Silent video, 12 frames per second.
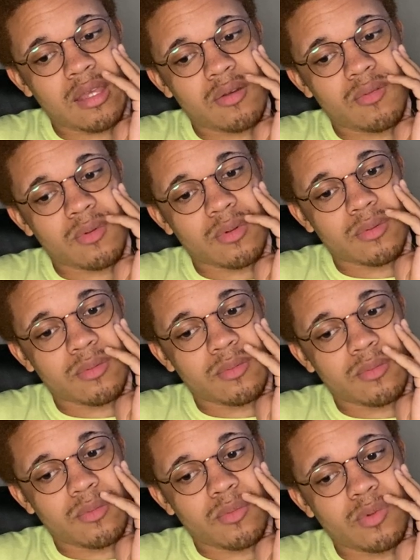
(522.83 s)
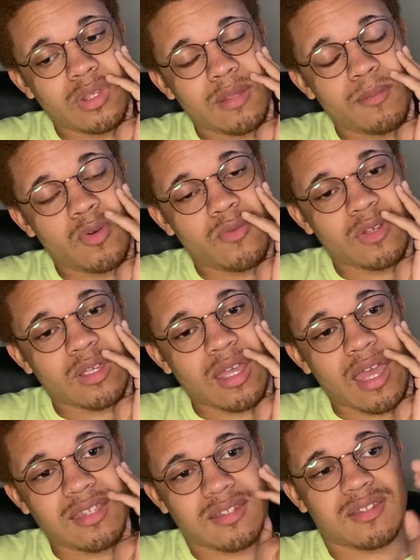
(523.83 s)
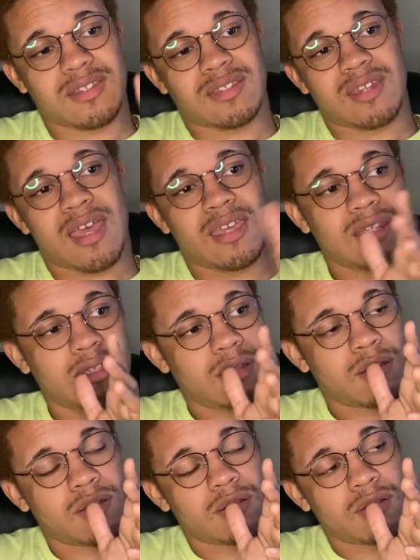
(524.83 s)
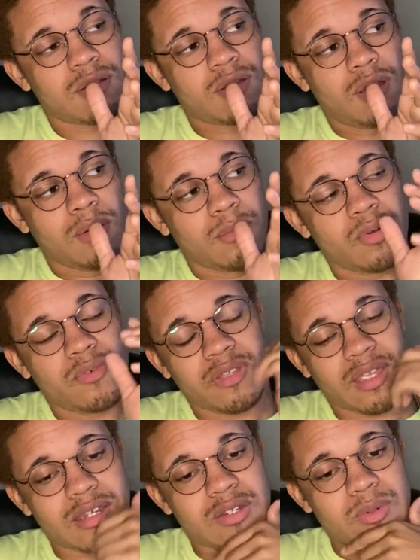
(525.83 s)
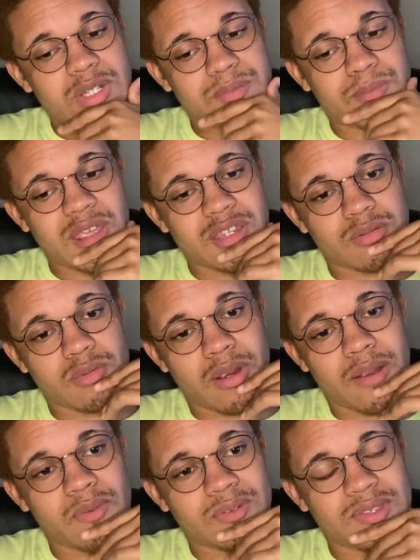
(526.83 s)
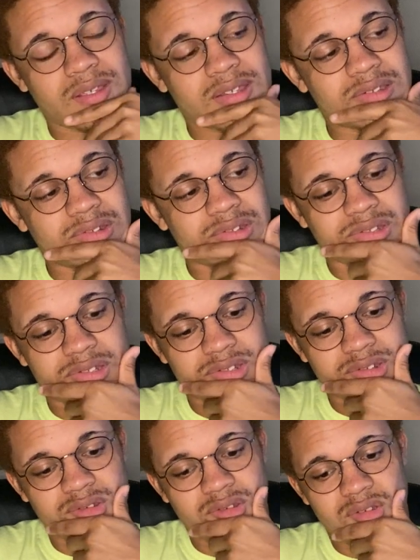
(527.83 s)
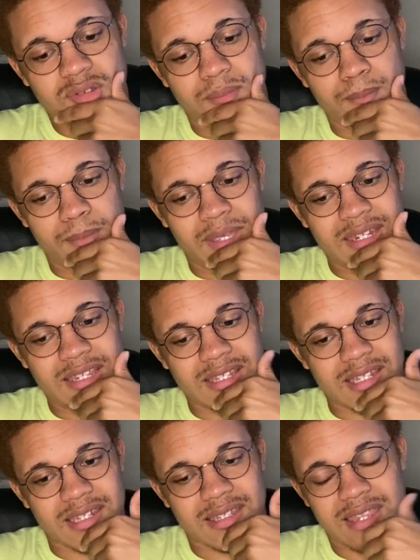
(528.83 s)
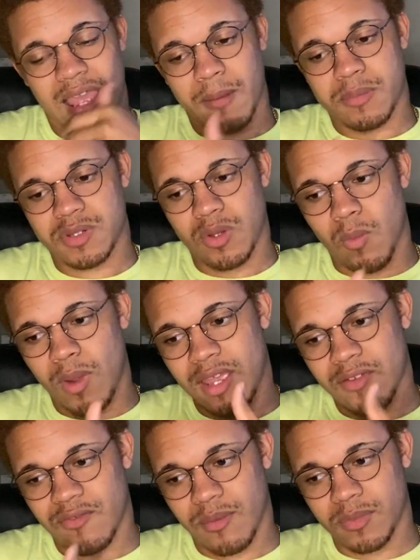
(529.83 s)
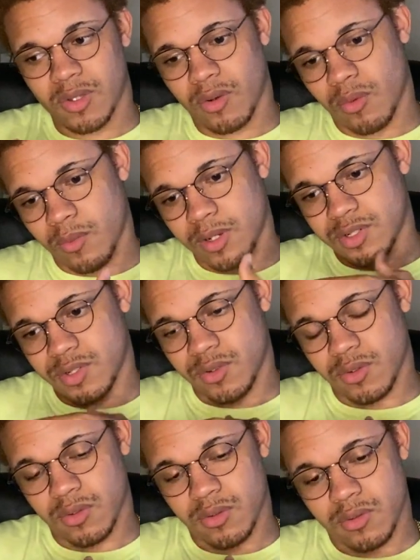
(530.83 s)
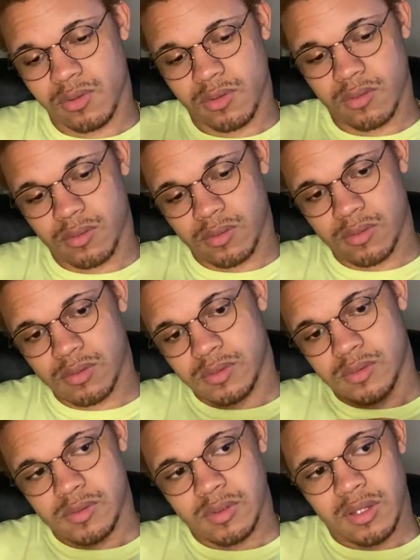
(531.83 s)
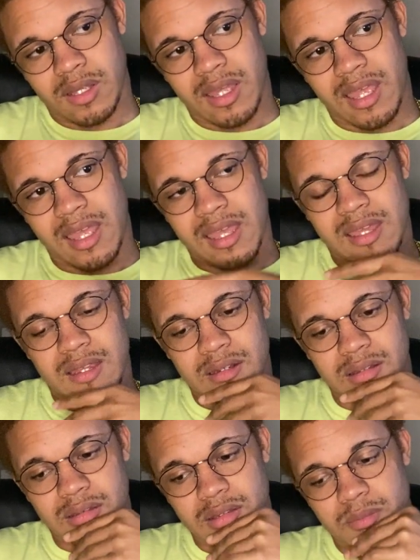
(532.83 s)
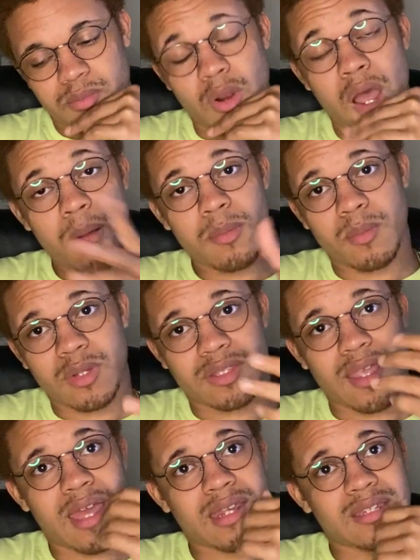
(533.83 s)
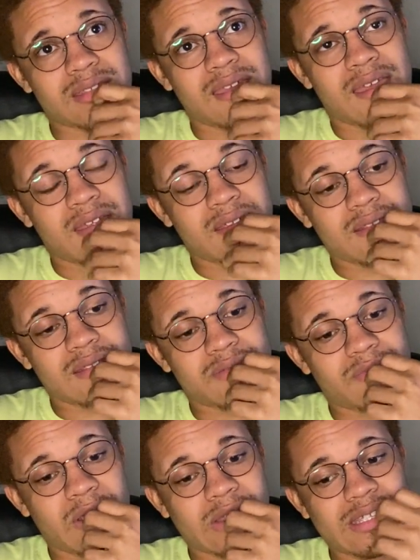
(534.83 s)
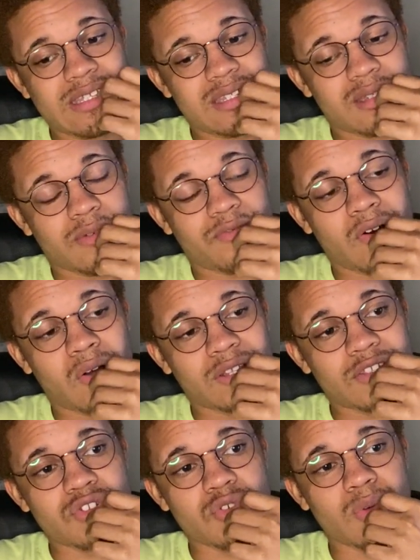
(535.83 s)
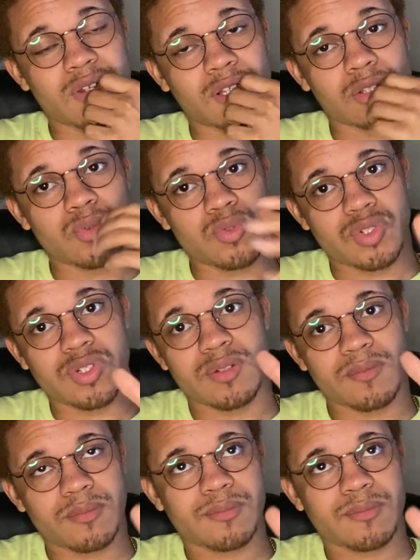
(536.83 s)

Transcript: we're really moving as a society, moving into a space where everything is many steps away from the original. And the problem with that is that it's very easy to fall into an illusion,